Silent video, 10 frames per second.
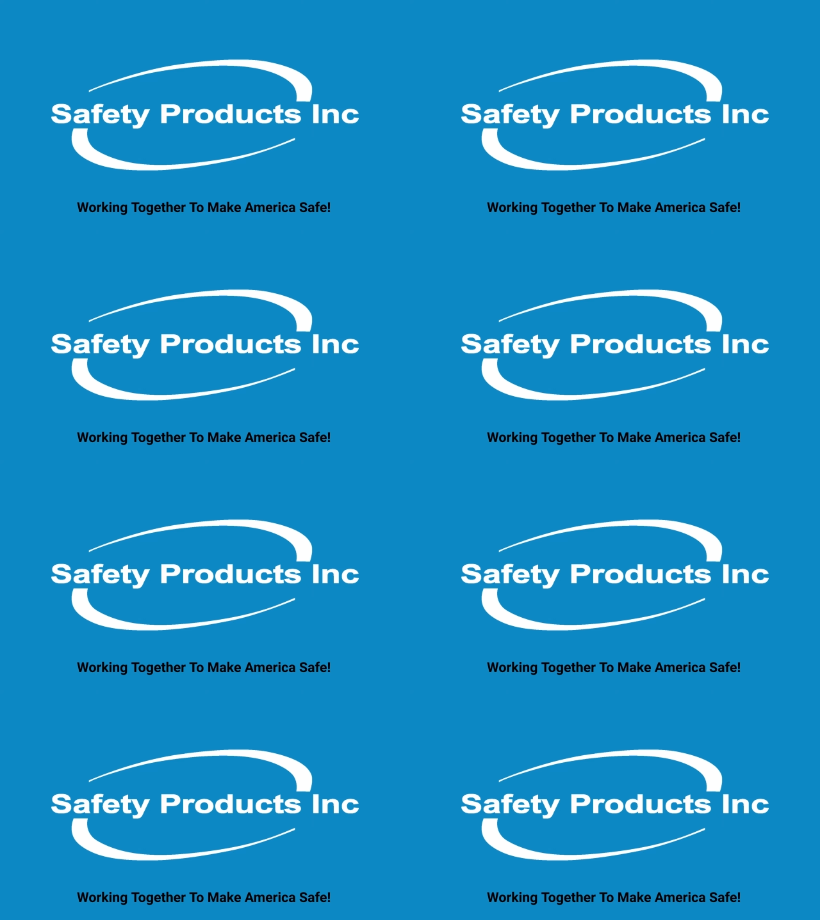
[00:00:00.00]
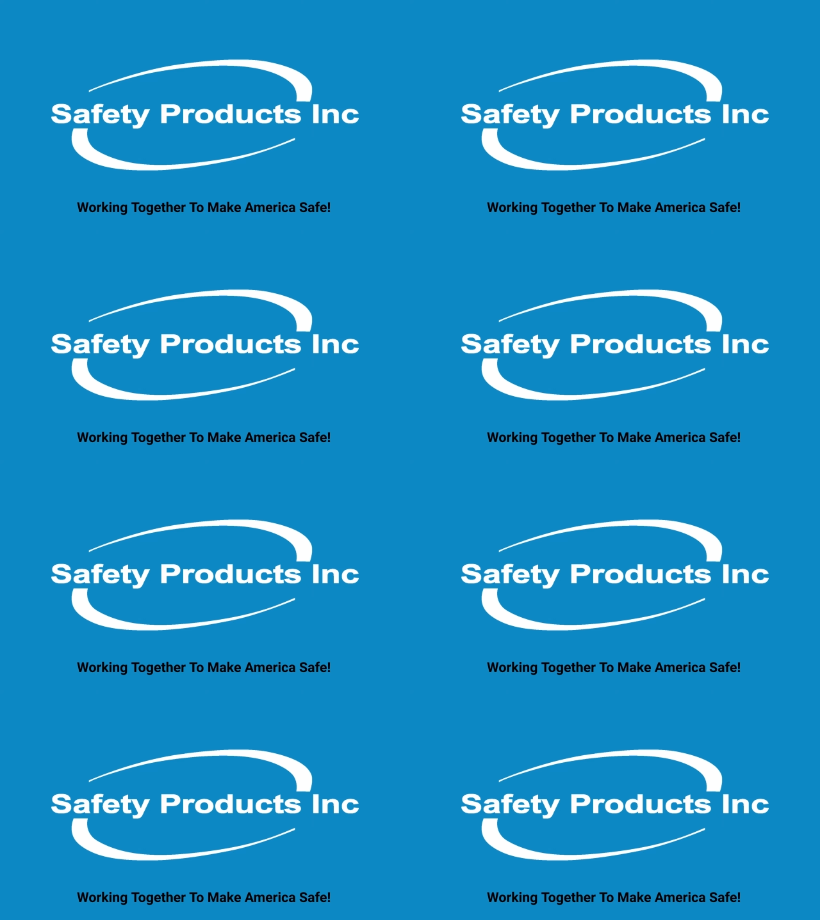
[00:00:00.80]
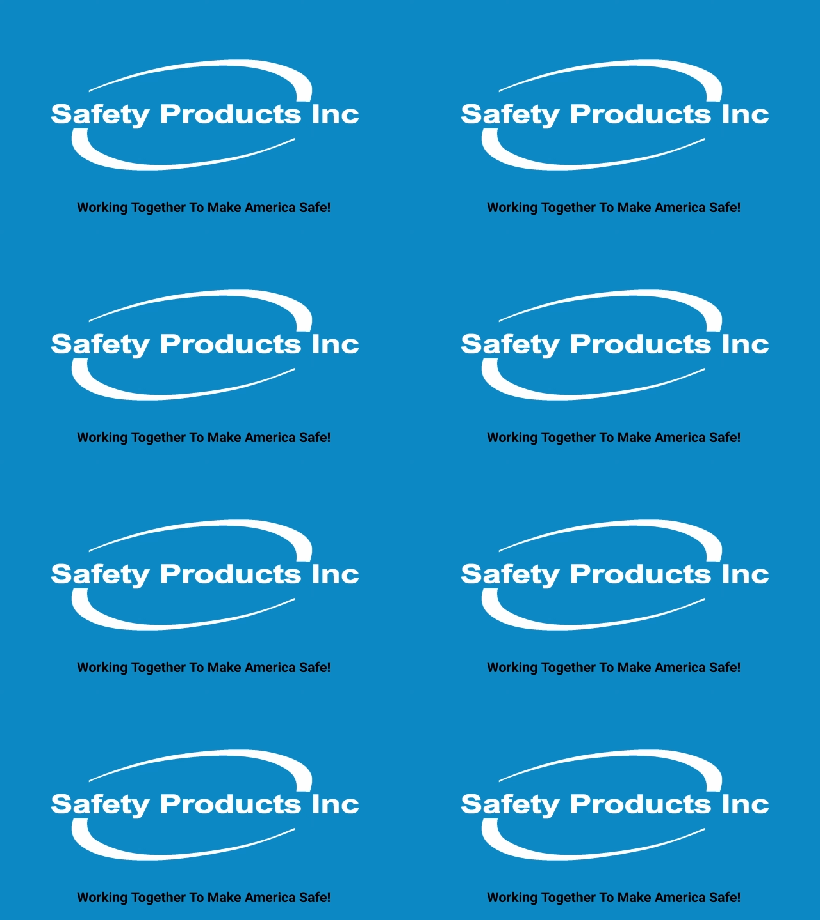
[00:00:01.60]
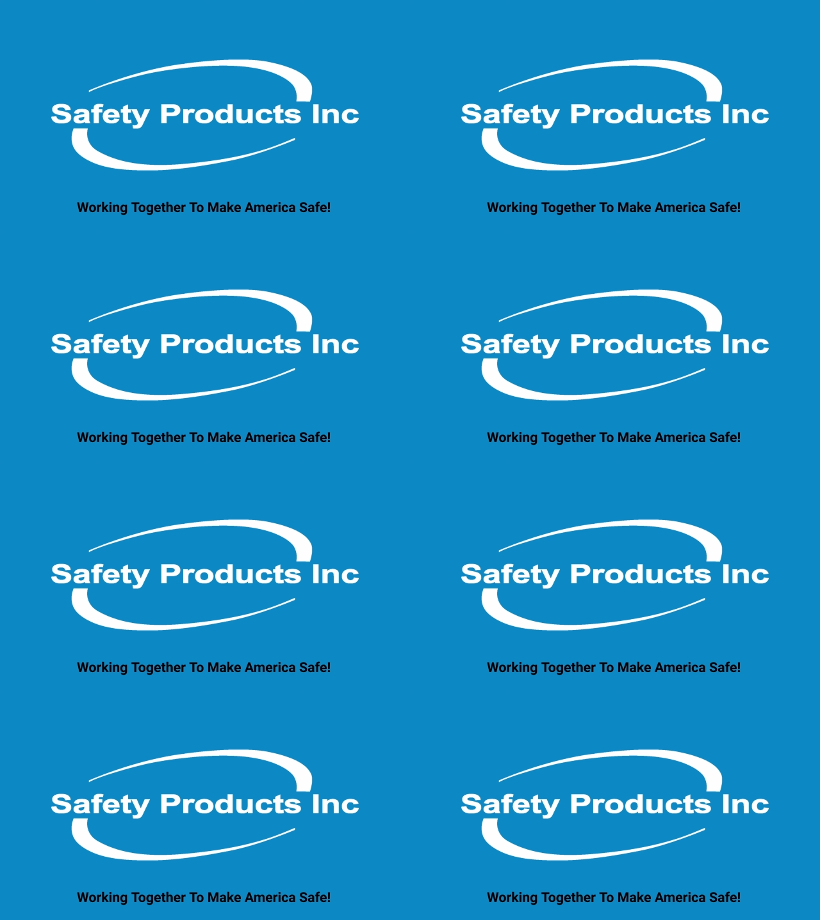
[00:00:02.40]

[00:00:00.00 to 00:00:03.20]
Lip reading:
No face is visible, so there are no lips to read.